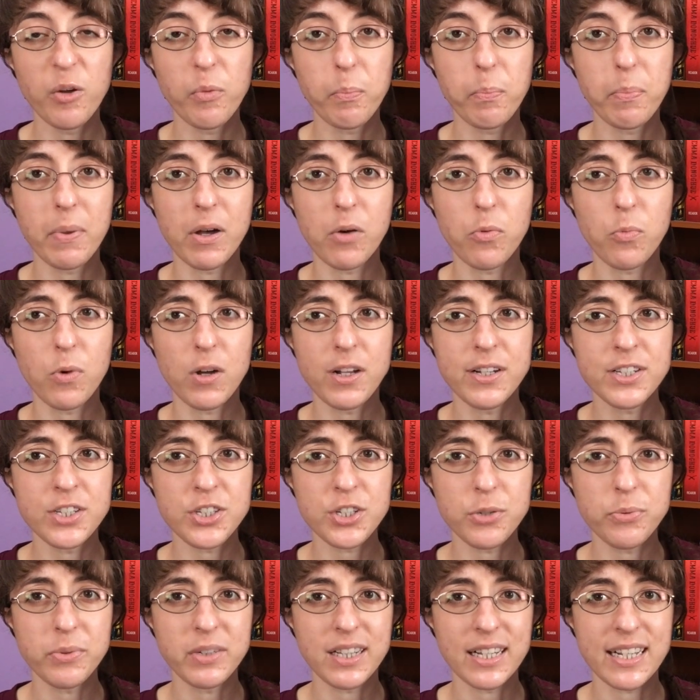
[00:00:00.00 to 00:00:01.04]
but ones
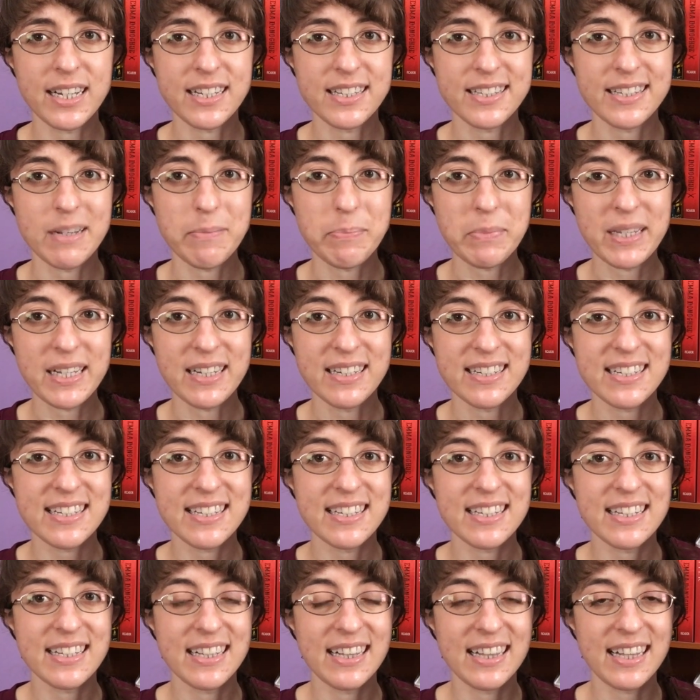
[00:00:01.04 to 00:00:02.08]
who would like something
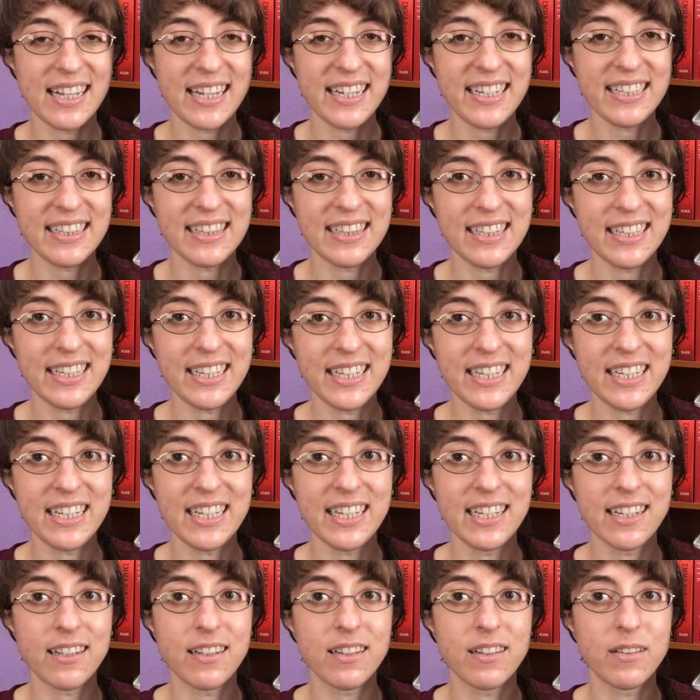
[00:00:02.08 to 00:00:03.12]

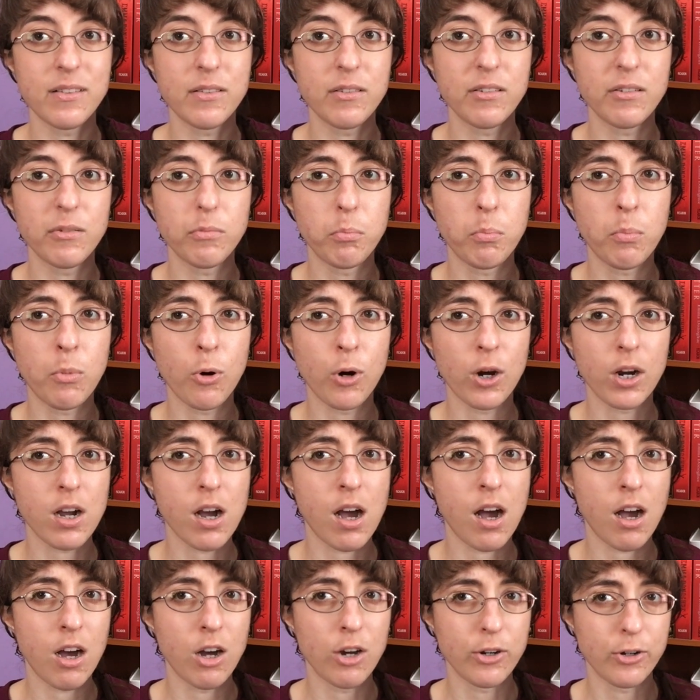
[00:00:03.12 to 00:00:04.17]
slightly more
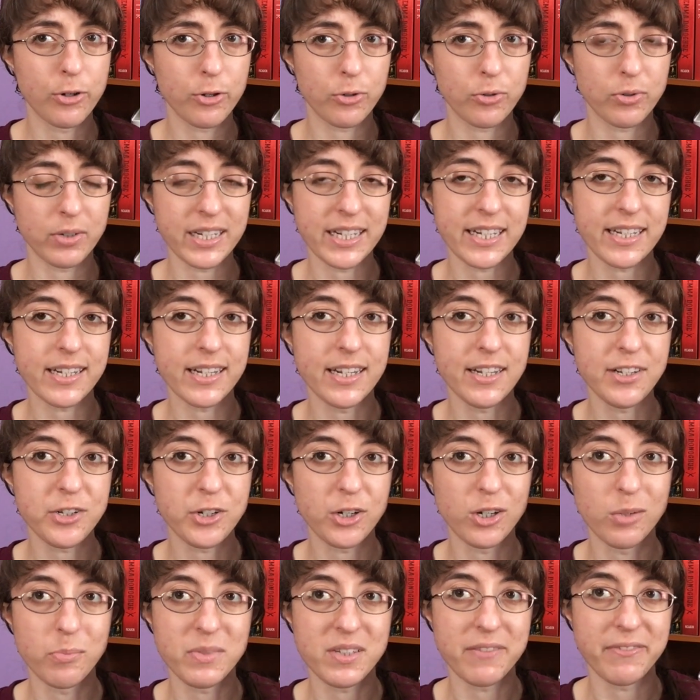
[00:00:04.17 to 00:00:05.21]
concrete in
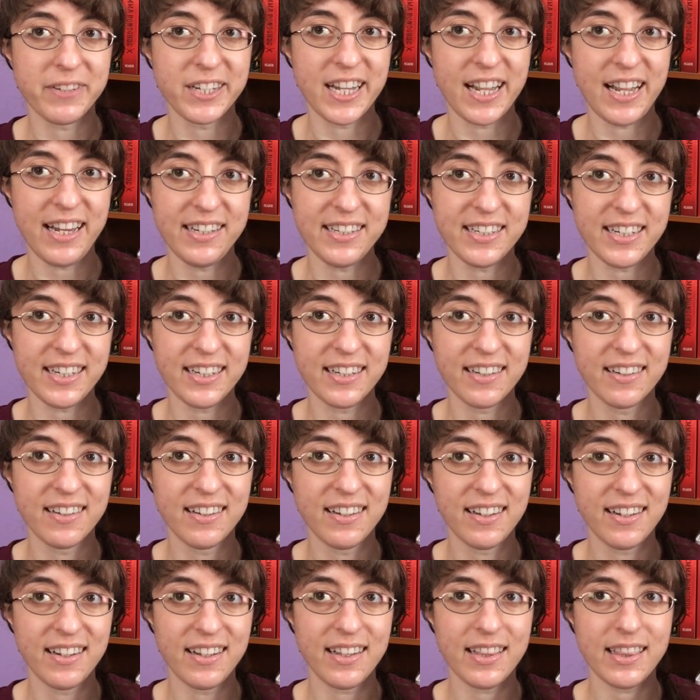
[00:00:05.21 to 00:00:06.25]
terms of an ending.
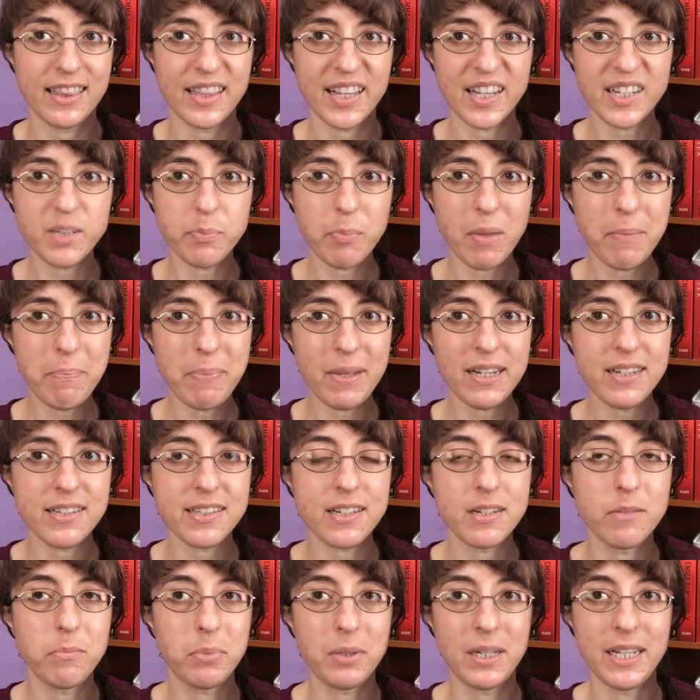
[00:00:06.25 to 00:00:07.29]
That's my biggest
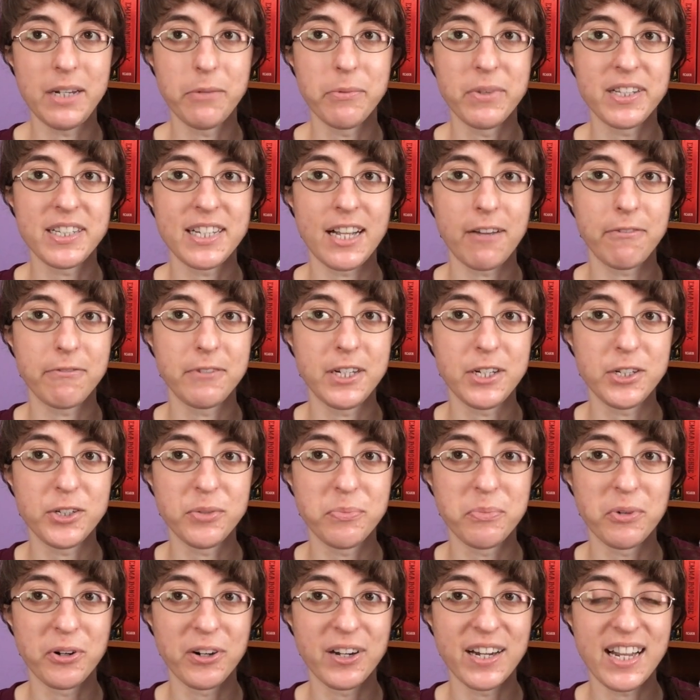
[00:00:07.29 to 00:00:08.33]
complaint with Daphne du
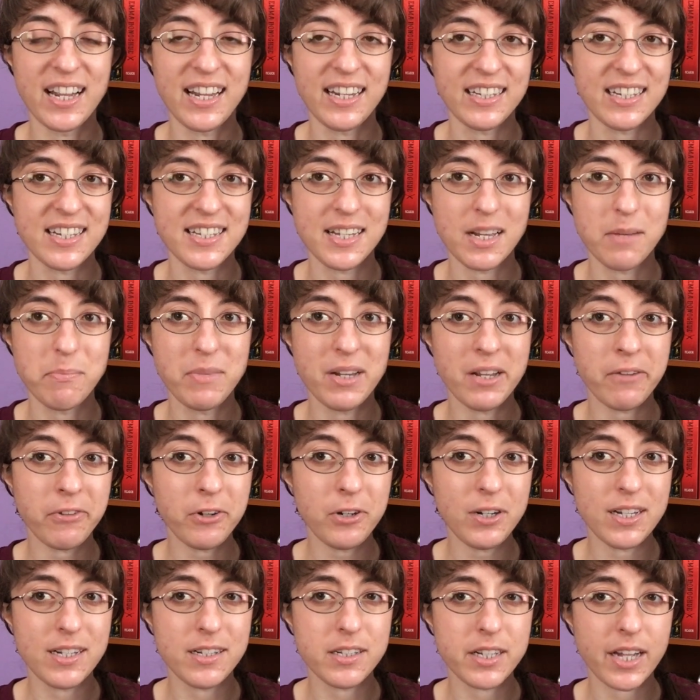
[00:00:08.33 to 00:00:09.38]
Maurier is I'm never
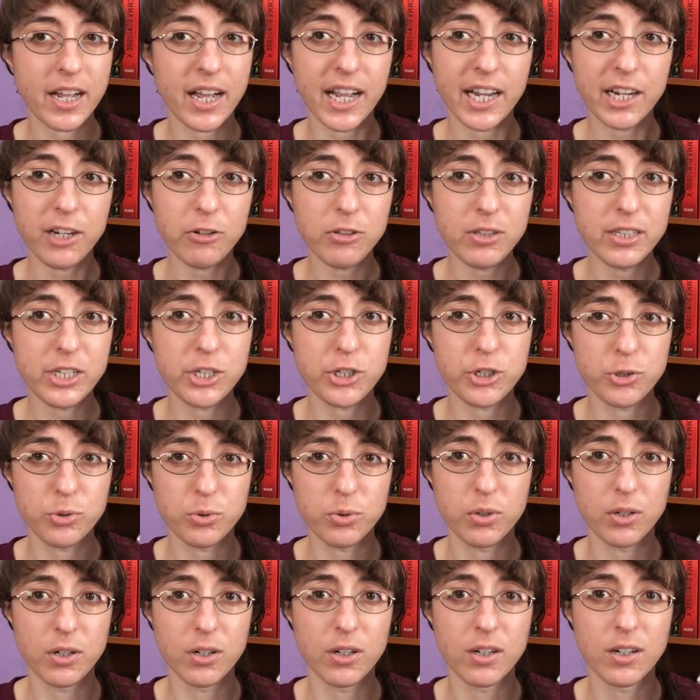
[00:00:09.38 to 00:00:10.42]
entirely
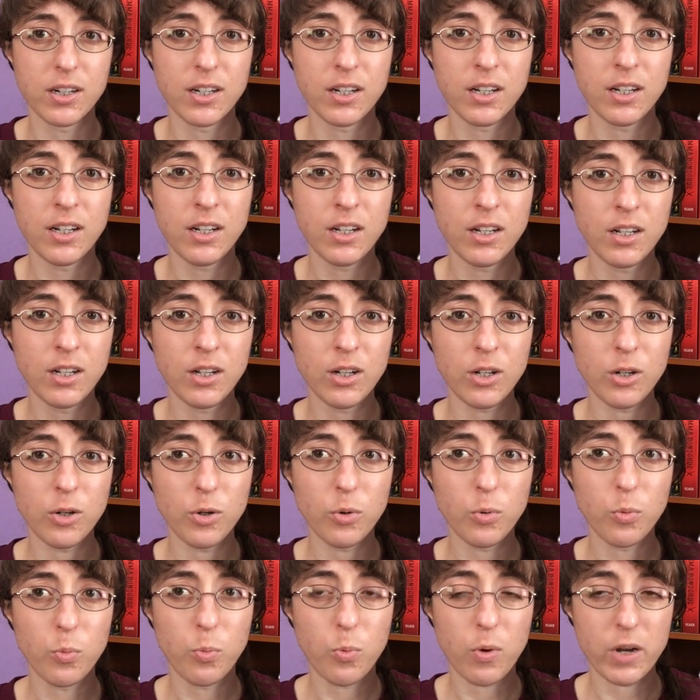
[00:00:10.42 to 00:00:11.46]
sure
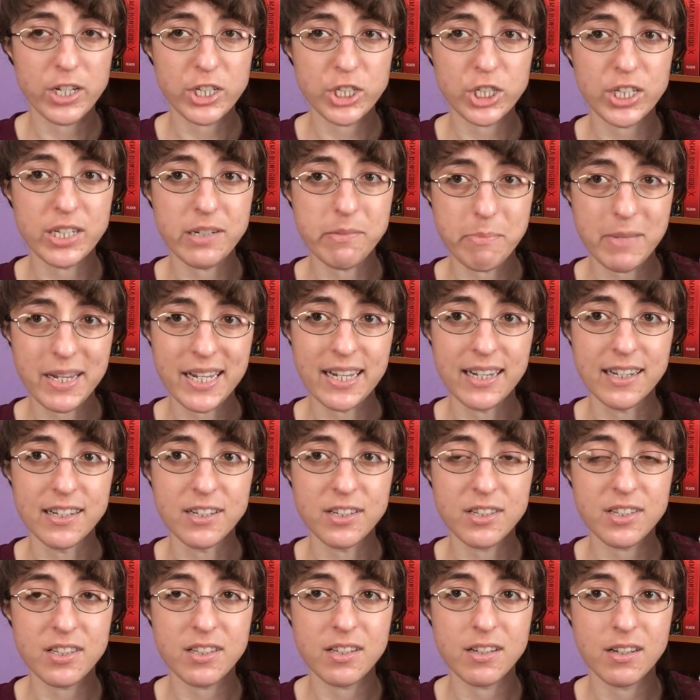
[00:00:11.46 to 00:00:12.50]
what she
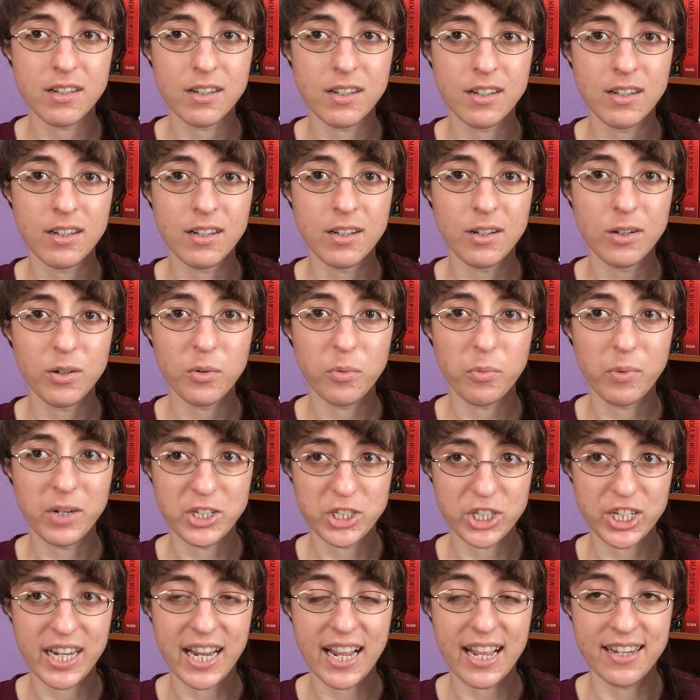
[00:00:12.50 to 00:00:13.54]
means when
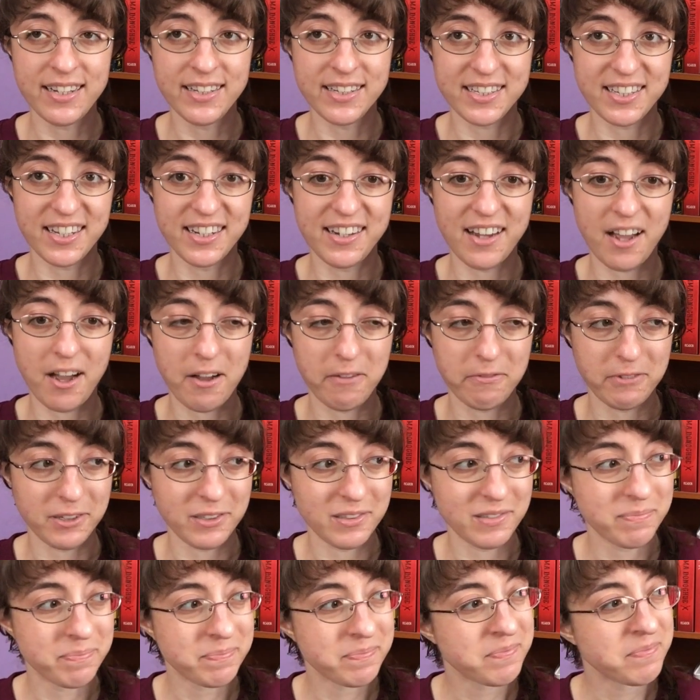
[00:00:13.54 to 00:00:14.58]
she ends a
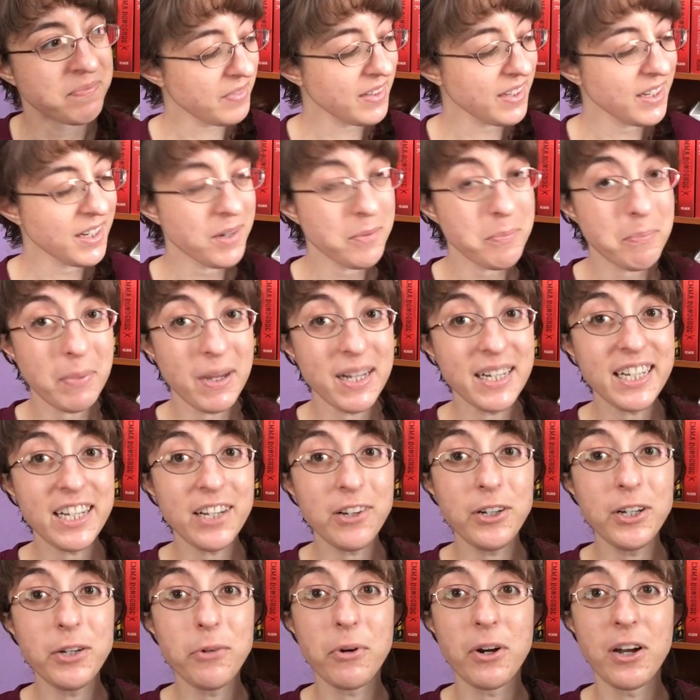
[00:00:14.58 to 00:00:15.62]
novel. But
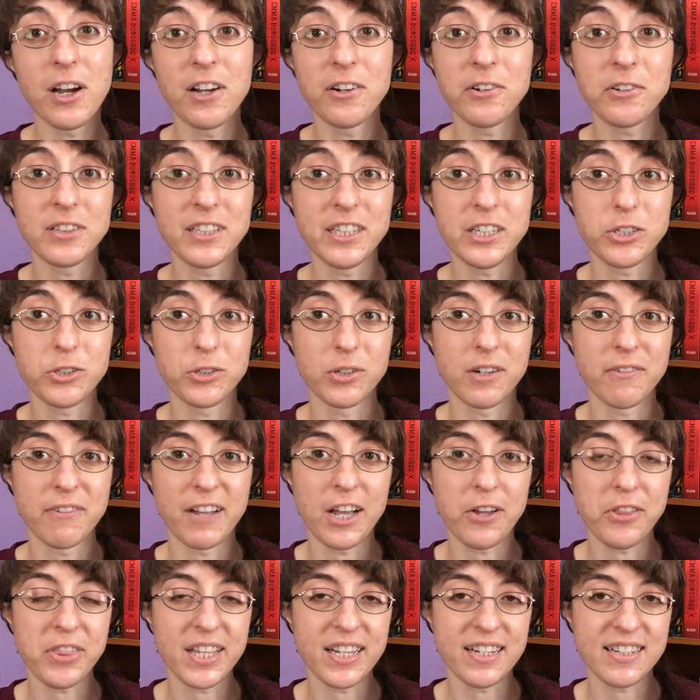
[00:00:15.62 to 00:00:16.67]
here you are utterly sure of
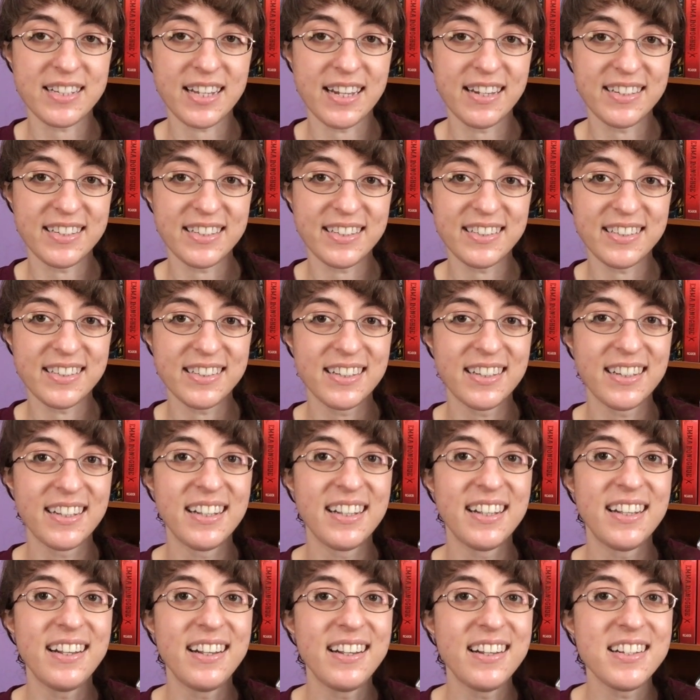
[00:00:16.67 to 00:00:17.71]
how things ended.
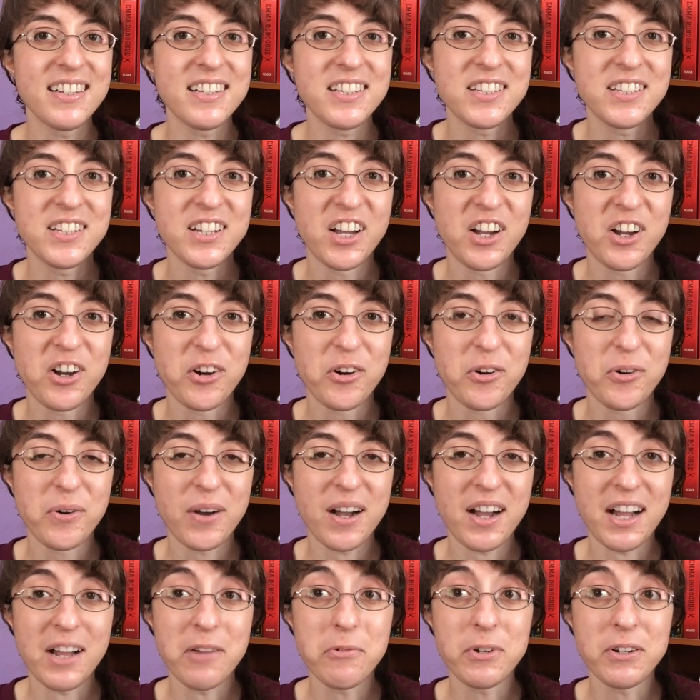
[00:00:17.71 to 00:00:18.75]
So
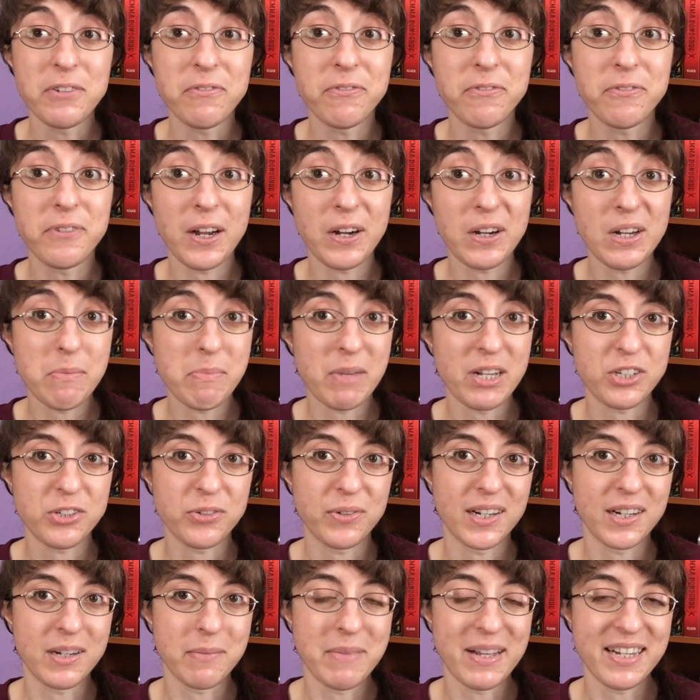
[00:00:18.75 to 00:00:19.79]
I would very much
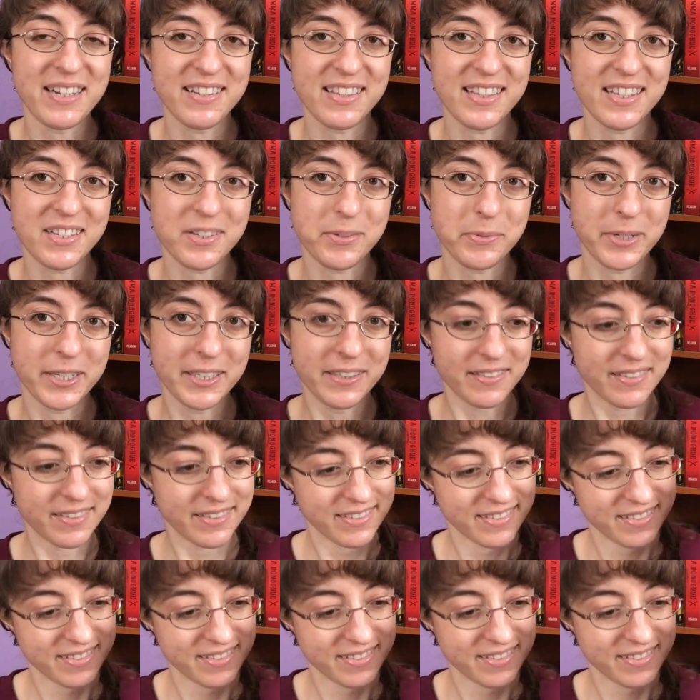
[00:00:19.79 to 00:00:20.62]
recommend this one.